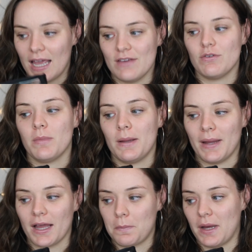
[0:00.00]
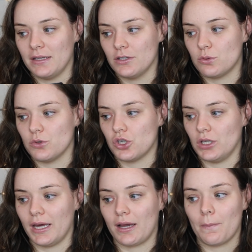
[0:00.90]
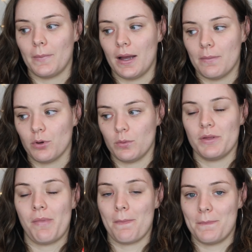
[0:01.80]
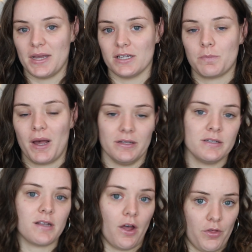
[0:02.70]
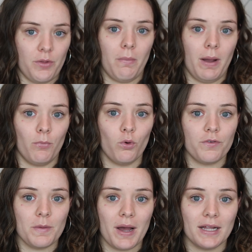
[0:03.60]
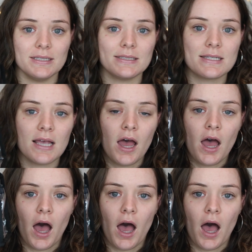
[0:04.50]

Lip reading: Even my MAC palettes, which are like probably my biggest palettes other than my Morphe palettes,